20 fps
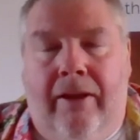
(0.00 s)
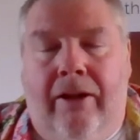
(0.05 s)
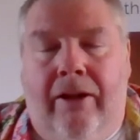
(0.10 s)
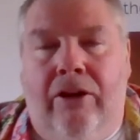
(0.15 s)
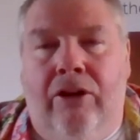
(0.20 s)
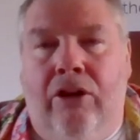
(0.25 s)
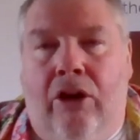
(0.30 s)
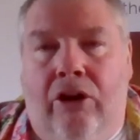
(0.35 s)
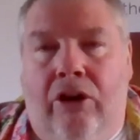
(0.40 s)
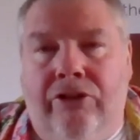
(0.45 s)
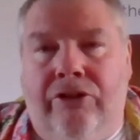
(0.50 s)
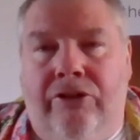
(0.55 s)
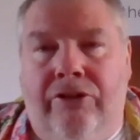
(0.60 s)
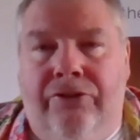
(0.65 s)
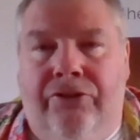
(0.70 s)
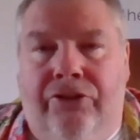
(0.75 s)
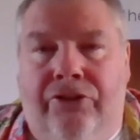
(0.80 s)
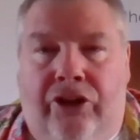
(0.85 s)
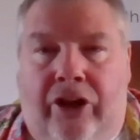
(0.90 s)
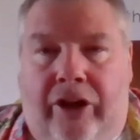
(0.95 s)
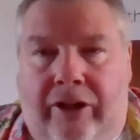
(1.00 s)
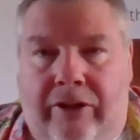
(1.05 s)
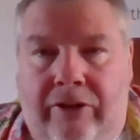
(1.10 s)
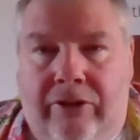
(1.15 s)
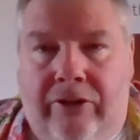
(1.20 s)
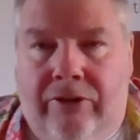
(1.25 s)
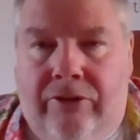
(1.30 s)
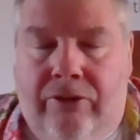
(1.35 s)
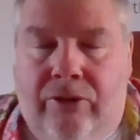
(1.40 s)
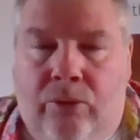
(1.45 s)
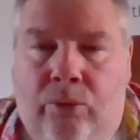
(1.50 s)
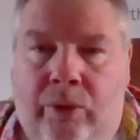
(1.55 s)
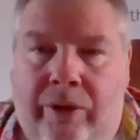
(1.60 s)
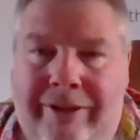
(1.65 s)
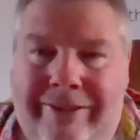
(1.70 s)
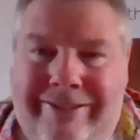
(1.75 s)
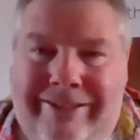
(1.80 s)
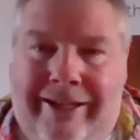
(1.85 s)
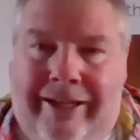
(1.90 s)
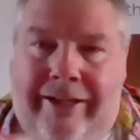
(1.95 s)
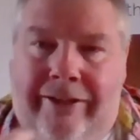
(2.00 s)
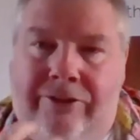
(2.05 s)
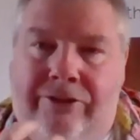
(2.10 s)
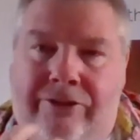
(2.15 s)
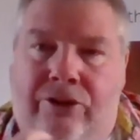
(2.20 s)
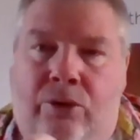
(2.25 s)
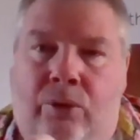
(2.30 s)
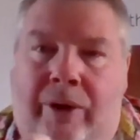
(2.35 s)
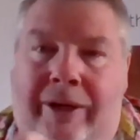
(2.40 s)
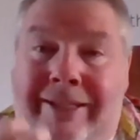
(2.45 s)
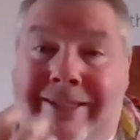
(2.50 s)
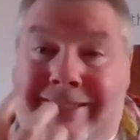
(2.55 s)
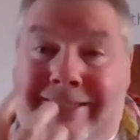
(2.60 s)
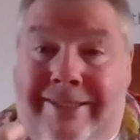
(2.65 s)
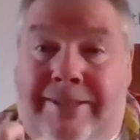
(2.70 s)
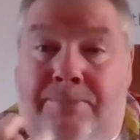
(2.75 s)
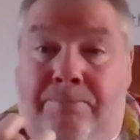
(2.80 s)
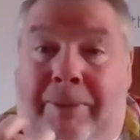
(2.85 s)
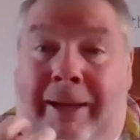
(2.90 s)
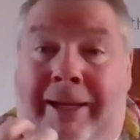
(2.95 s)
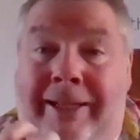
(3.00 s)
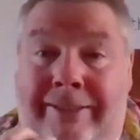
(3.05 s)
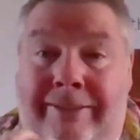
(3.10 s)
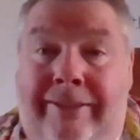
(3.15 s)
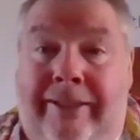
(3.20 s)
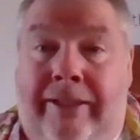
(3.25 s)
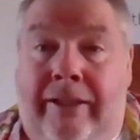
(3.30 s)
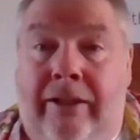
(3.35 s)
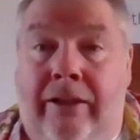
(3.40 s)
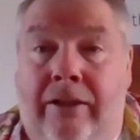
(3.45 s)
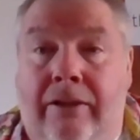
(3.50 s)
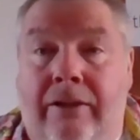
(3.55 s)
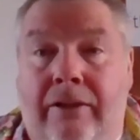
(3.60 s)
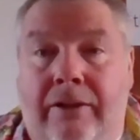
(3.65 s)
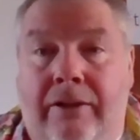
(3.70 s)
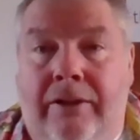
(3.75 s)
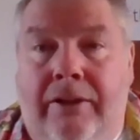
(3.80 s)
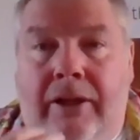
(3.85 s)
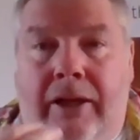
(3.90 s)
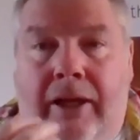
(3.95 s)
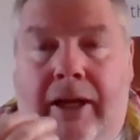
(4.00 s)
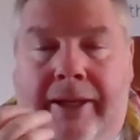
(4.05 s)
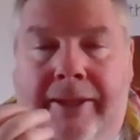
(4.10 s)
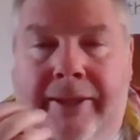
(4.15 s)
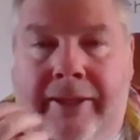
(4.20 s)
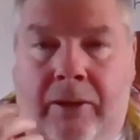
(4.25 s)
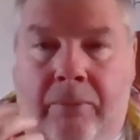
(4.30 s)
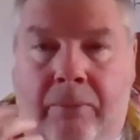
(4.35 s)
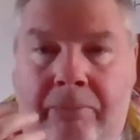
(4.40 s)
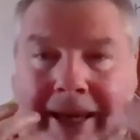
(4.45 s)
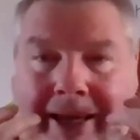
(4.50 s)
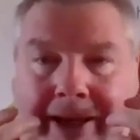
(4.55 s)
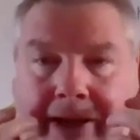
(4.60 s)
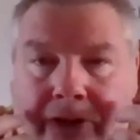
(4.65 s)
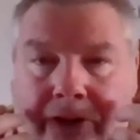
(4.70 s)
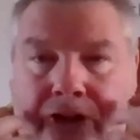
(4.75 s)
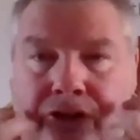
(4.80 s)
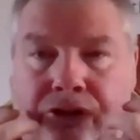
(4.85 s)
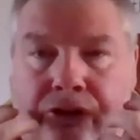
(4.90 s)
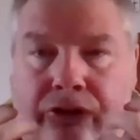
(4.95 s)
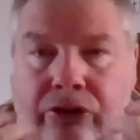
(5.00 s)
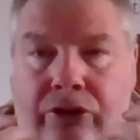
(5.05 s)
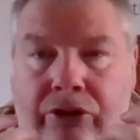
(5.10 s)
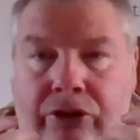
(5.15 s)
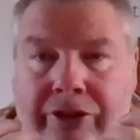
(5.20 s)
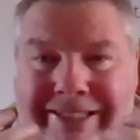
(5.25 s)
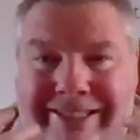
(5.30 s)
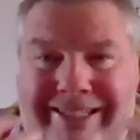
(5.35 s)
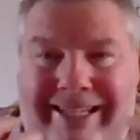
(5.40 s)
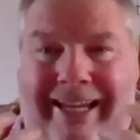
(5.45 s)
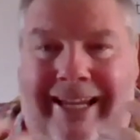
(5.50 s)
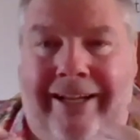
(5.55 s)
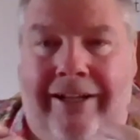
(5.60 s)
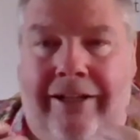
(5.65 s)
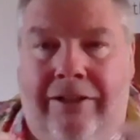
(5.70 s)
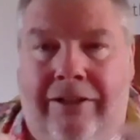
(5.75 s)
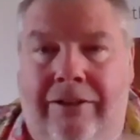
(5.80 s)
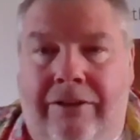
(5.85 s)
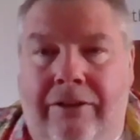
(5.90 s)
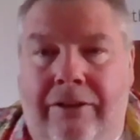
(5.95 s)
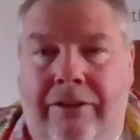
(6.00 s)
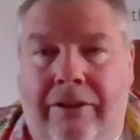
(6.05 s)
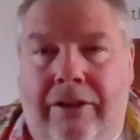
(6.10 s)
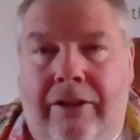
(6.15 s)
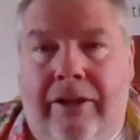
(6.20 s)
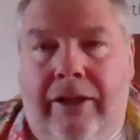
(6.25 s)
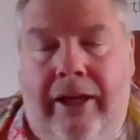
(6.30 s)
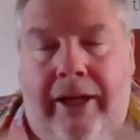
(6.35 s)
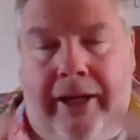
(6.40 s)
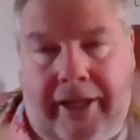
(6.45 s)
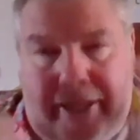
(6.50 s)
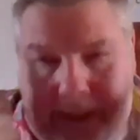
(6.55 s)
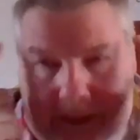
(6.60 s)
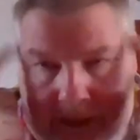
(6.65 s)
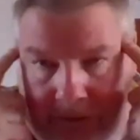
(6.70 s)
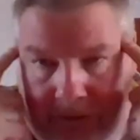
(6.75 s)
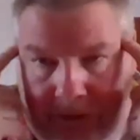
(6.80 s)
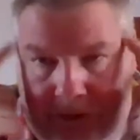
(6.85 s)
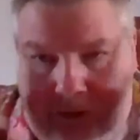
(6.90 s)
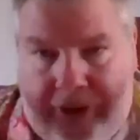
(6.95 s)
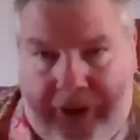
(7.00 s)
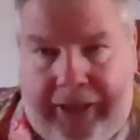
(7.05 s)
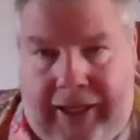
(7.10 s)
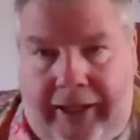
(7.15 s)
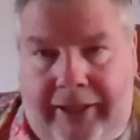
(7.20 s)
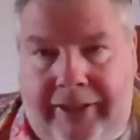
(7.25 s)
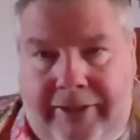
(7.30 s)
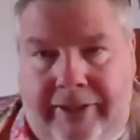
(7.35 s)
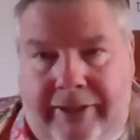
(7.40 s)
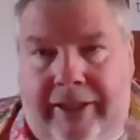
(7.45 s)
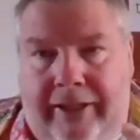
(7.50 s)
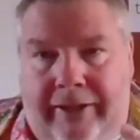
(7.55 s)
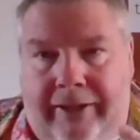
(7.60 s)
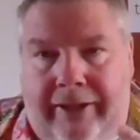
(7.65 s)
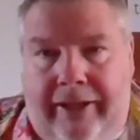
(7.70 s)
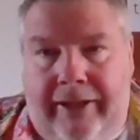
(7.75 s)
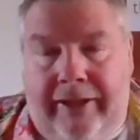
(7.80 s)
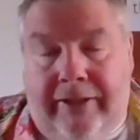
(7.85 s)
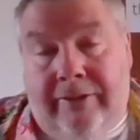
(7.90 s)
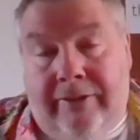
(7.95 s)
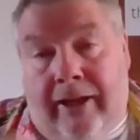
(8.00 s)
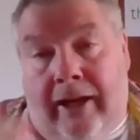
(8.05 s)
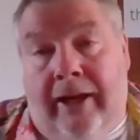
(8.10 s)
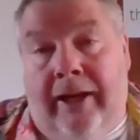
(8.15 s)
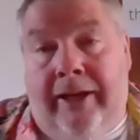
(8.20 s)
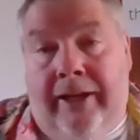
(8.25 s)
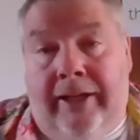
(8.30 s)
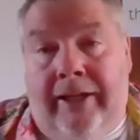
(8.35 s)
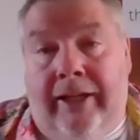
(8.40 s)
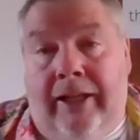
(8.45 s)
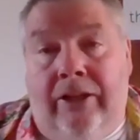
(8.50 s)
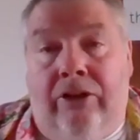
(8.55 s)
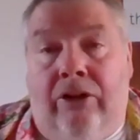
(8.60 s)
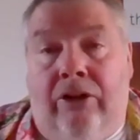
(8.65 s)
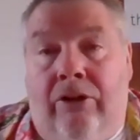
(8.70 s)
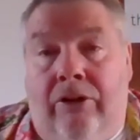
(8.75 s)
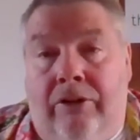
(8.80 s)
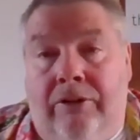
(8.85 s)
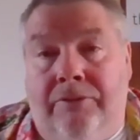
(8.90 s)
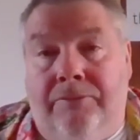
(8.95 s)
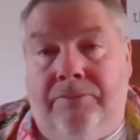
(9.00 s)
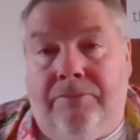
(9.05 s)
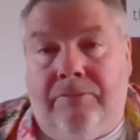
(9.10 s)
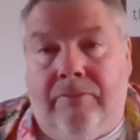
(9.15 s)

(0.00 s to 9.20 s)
Lots of gins will taste quite spicy and they'll make the tongue tingle, and it gives you the idea that it's high in alcohol.